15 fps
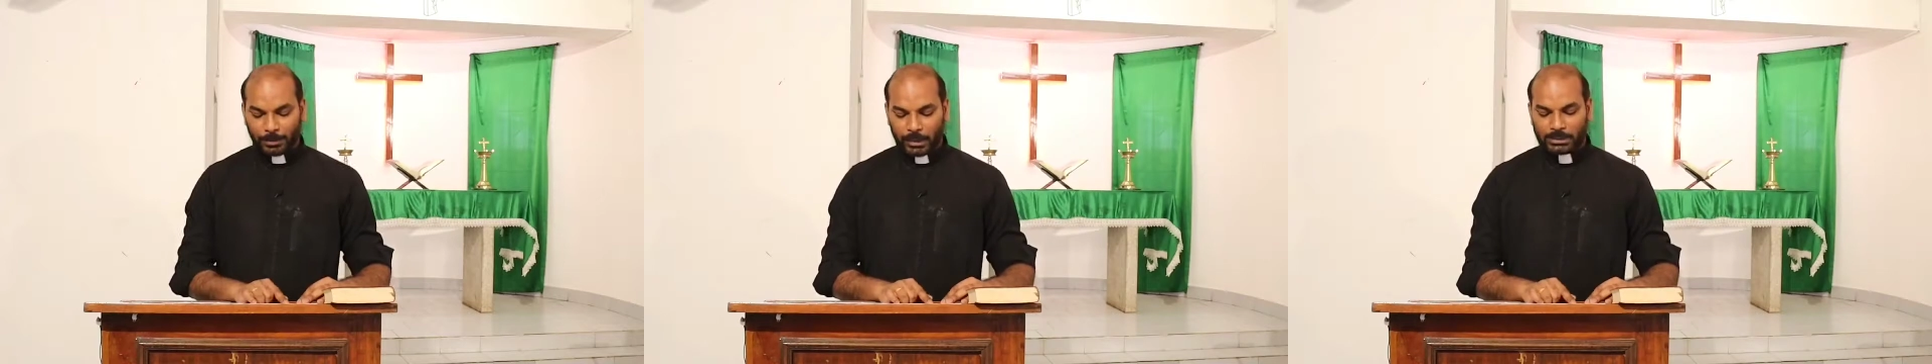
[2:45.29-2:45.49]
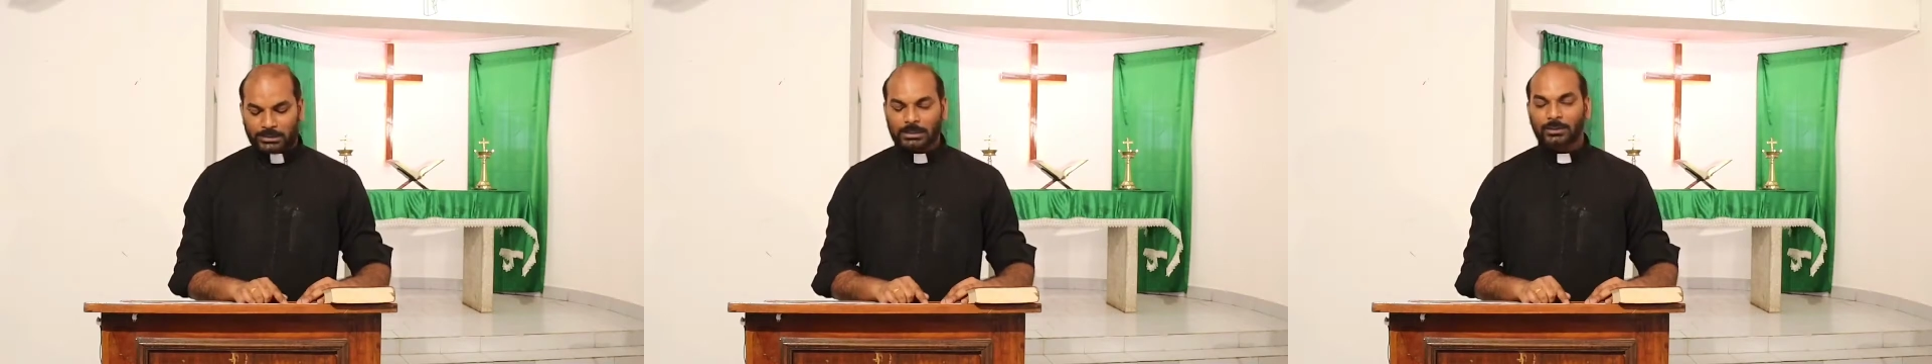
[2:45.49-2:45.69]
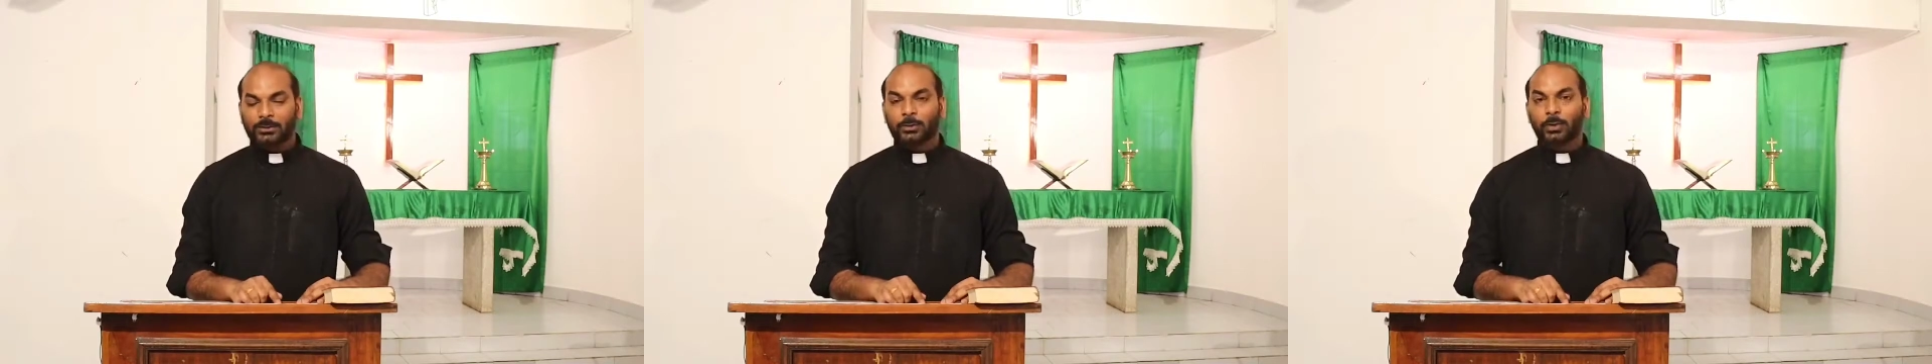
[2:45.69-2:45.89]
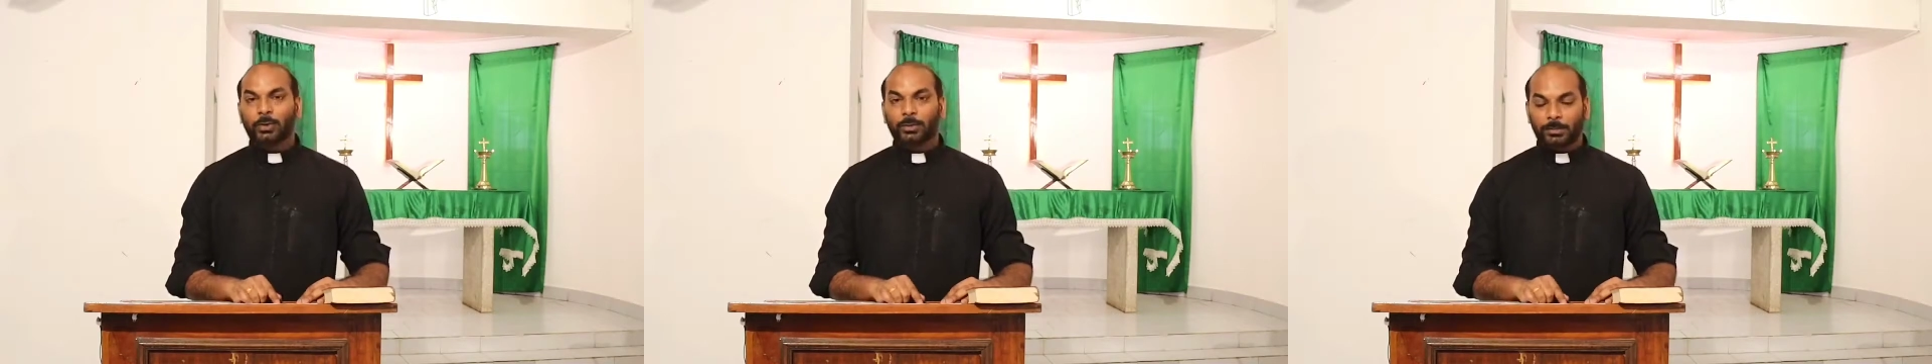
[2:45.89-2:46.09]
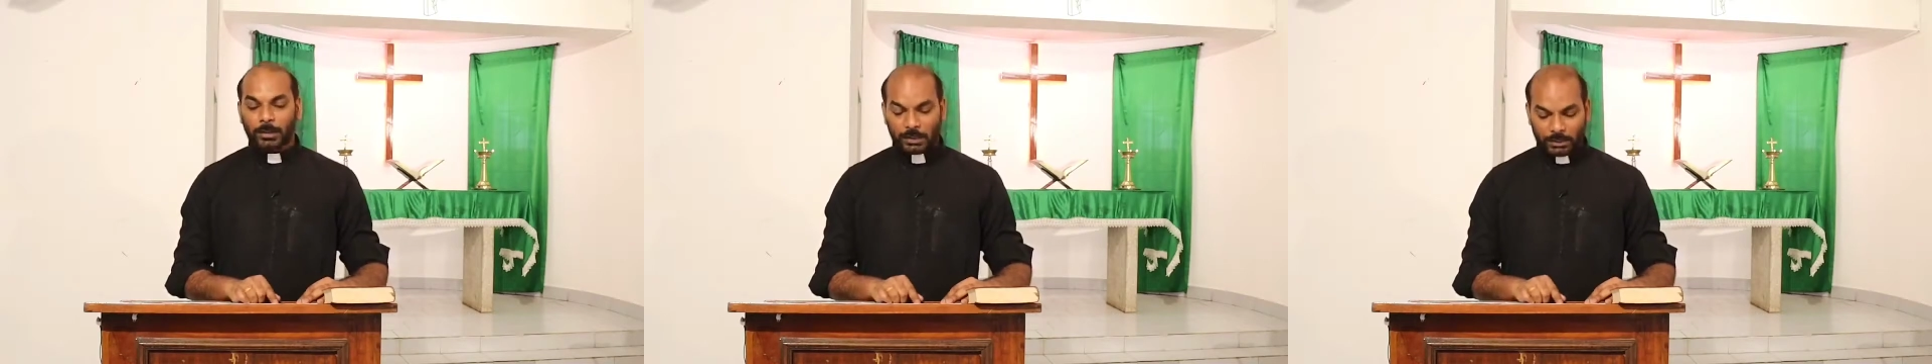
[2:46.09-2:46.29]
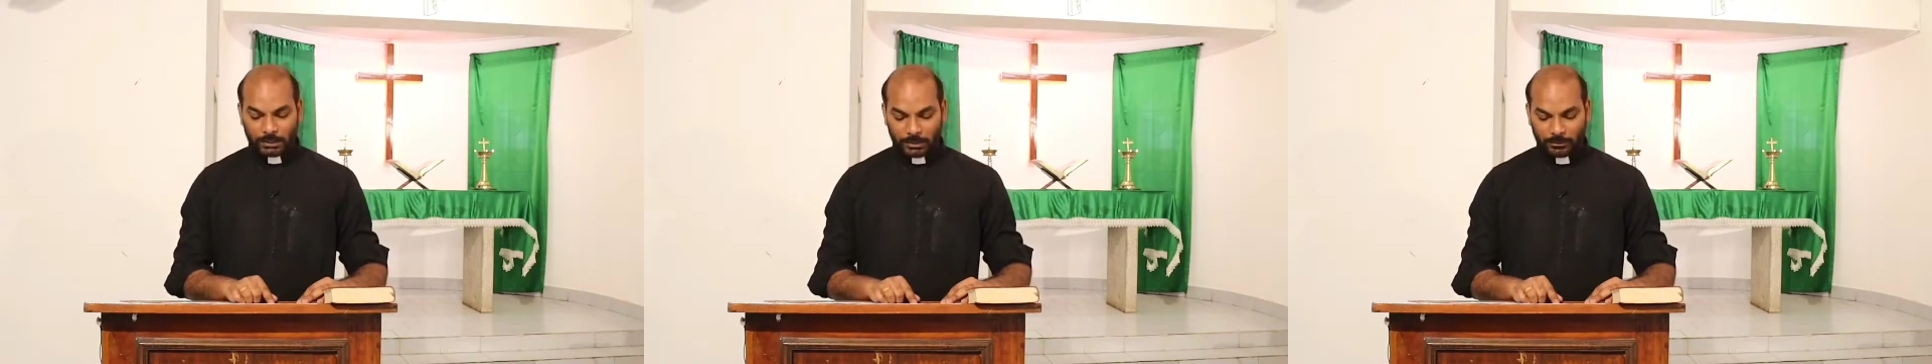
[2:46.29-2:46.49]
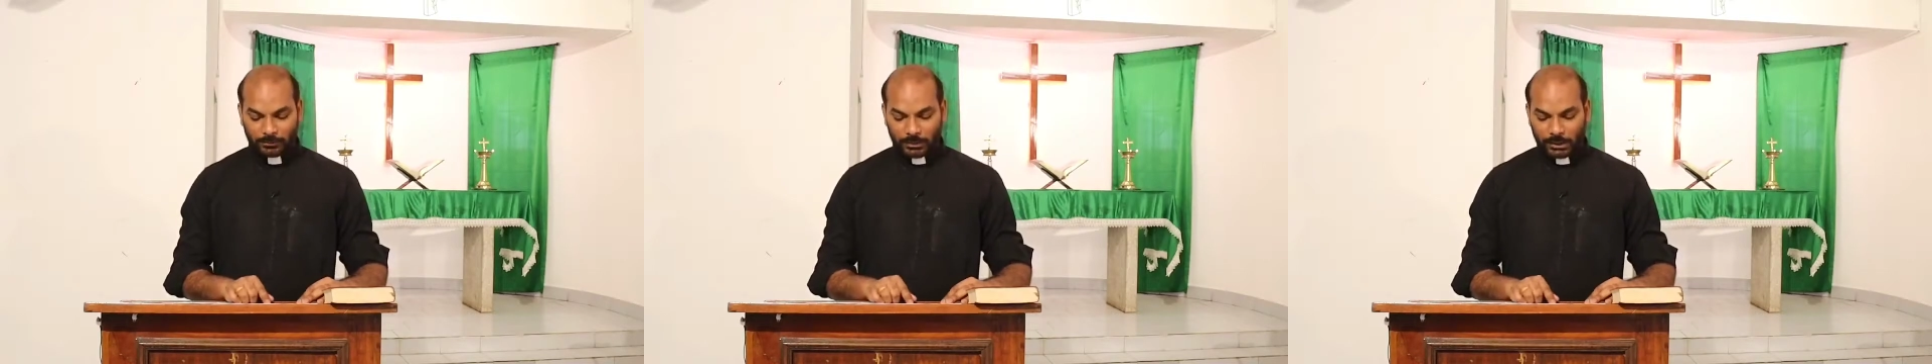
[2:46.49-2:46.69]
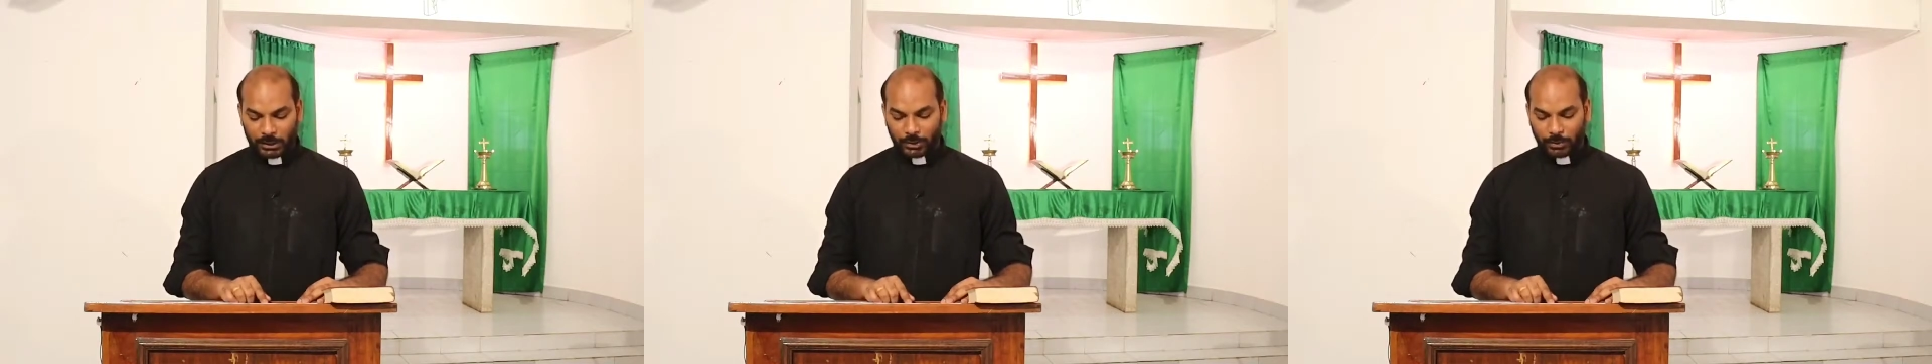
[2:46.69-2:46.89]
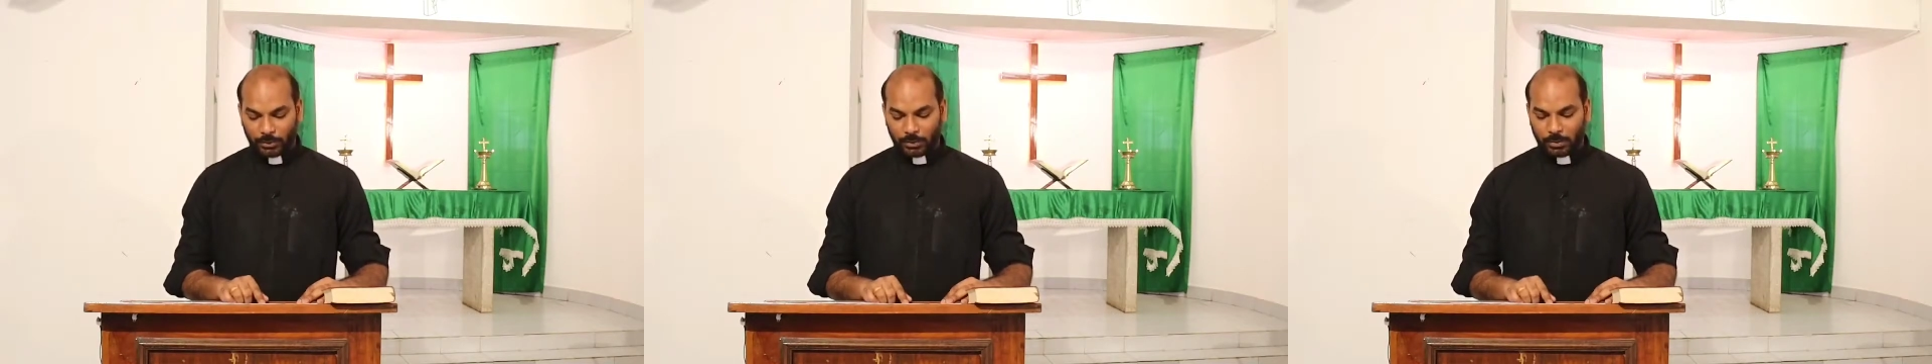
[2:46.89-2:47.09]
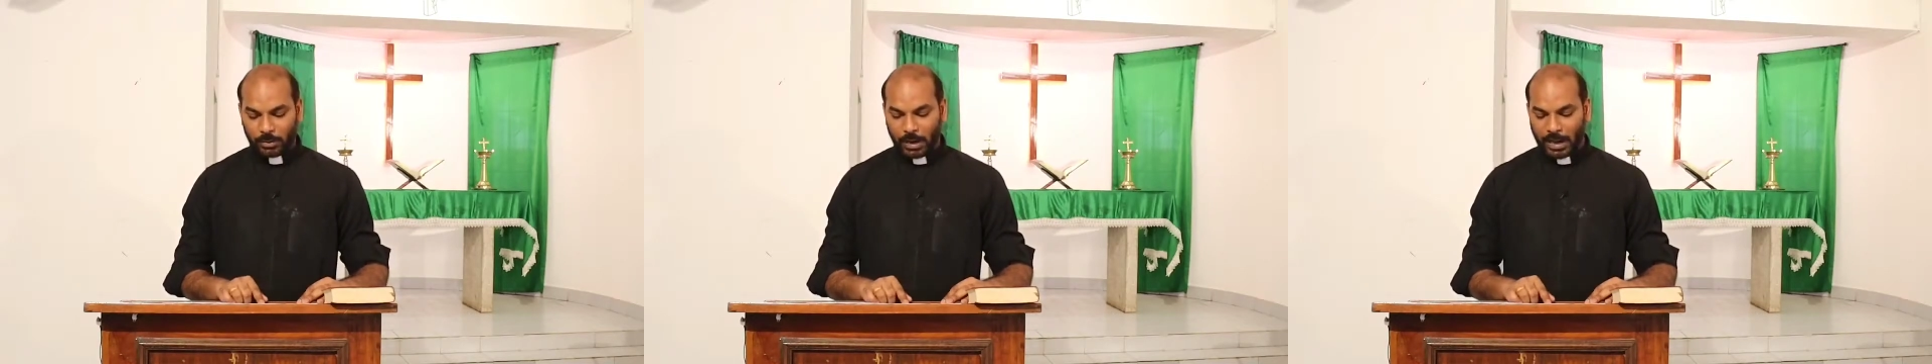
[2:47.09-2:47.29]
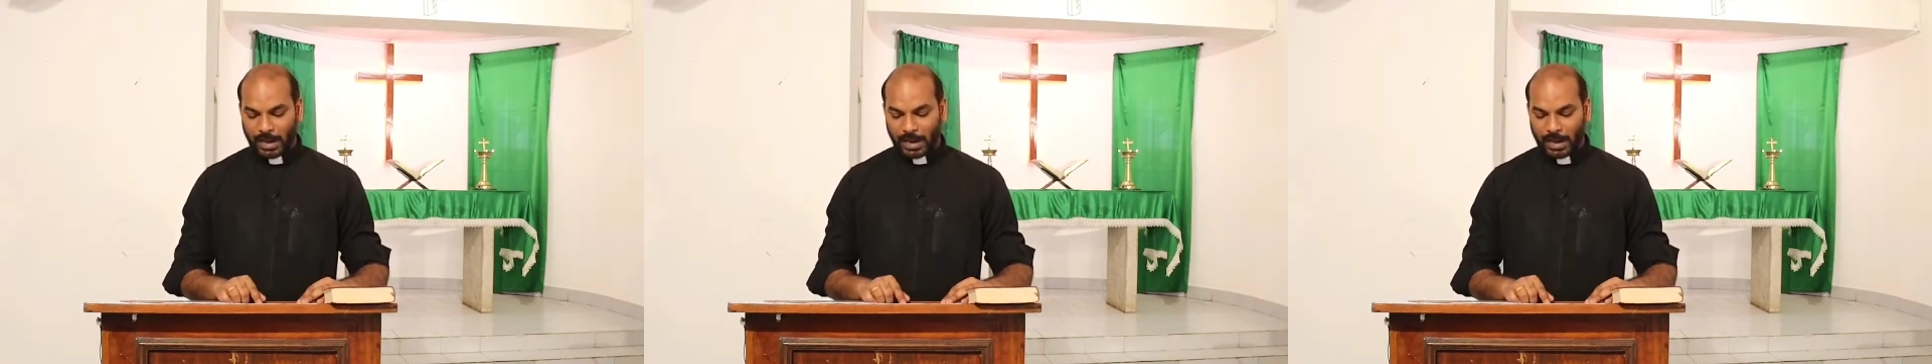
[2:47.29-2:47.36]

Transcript: person who made the video